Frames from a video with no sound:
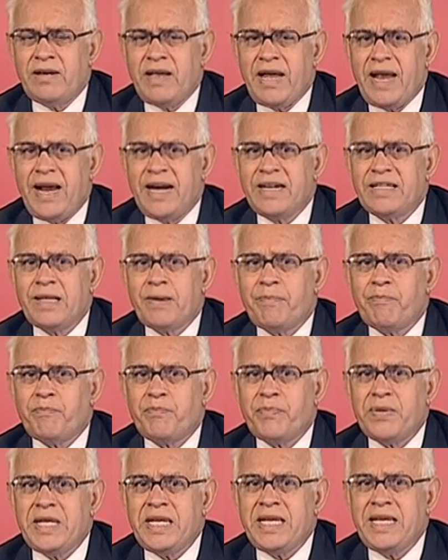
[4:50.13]
at the
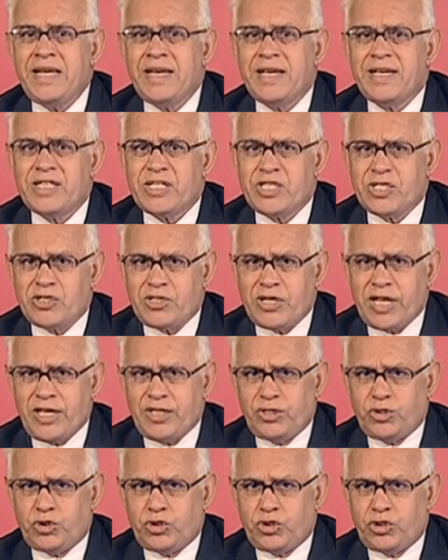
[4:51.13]

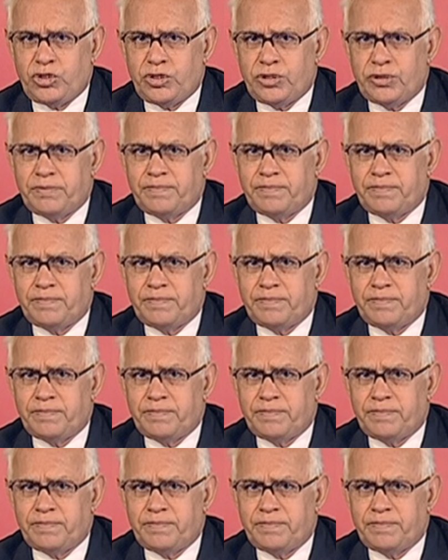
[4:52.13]
pre-stage.